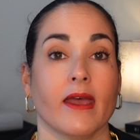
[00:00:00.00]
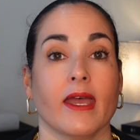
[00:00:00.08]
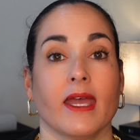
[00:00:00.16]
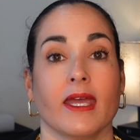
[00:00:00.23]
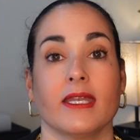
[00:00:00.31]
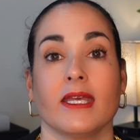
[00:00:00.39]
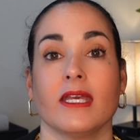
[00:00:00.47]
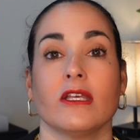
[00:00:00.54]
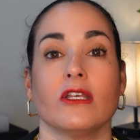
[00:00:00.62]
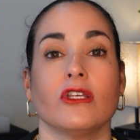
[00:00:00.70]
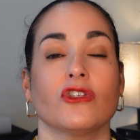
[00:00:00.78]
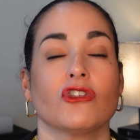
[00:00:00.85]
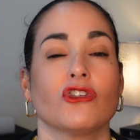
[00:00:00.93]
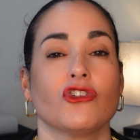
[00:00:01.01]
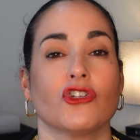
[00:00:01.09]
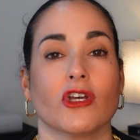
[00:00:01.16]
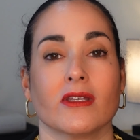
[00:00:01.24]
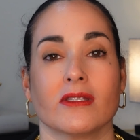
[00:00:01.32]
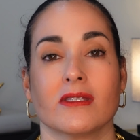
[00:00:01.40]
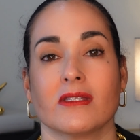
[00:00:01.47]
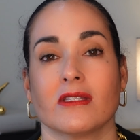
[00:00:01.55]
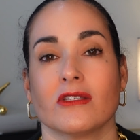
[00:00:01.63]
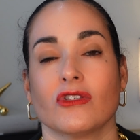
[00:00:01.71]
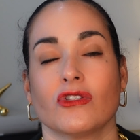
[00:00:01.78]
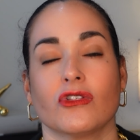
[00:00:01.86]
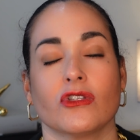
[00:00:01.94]
And it is
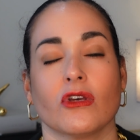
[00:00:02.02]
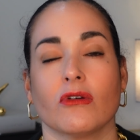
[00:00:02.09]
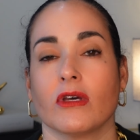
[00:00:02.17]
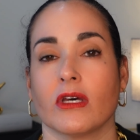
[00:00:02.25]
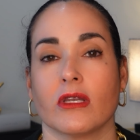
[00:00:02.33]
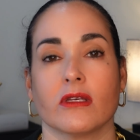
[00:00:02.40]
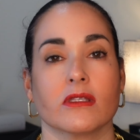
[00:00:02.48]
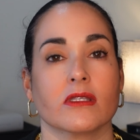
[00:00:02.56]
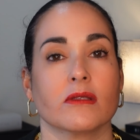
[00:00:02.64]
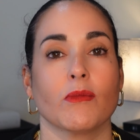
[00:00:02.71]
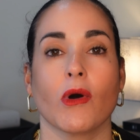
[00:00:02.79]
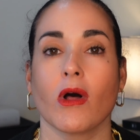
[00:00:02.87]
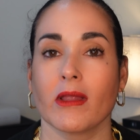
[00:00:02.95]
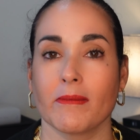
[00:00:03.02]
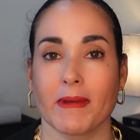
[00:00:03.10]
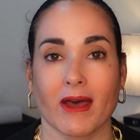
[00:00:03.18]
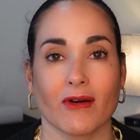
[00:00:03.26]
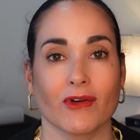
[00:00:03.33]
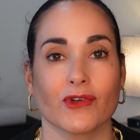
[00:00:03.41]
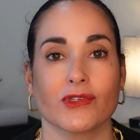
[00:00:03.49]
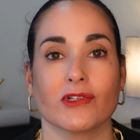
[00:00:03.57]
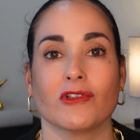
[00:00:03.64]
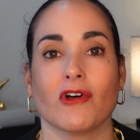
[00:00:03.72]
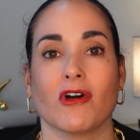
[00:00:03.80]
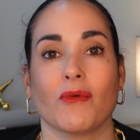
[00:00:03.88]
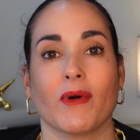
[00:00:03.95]
just so good. A small amount goes a
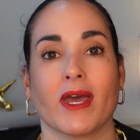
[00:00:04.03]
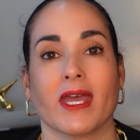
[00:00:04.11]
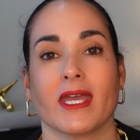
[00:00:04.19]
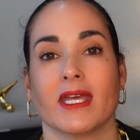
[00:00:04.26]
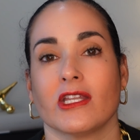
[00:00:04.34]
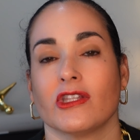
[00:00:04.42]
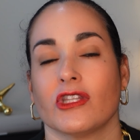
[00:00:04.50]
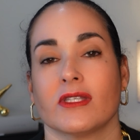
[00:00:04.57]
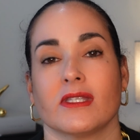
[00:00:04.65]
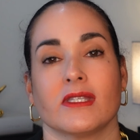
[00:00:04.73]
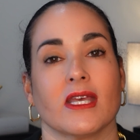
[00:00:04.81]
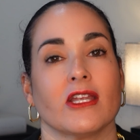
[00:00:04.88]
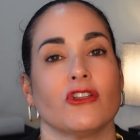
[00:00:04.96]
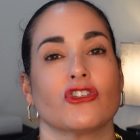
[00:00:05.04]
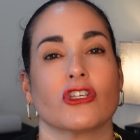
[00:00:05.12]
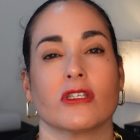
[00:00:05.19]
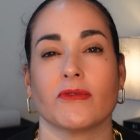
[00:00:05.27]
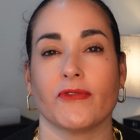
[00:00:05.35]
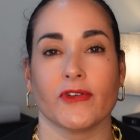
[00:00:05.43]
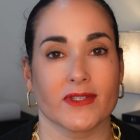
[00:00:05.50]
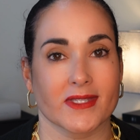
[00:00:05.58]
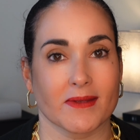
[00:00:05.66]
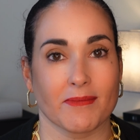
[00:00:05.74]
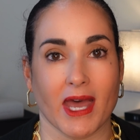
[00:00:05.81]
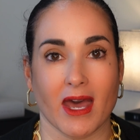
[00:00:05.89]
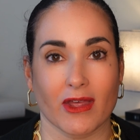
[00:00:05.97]
long way, and the scent just fills
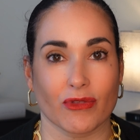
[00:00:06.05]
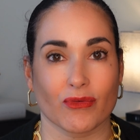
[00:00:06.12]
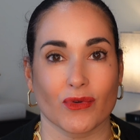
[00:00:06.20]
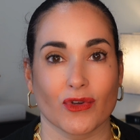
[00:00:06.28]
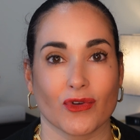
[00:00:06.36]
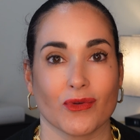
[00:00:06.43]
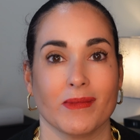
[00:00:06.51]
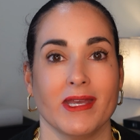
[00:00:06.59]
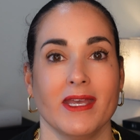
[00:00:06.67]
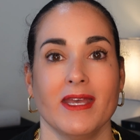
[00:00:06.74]
the bathroom.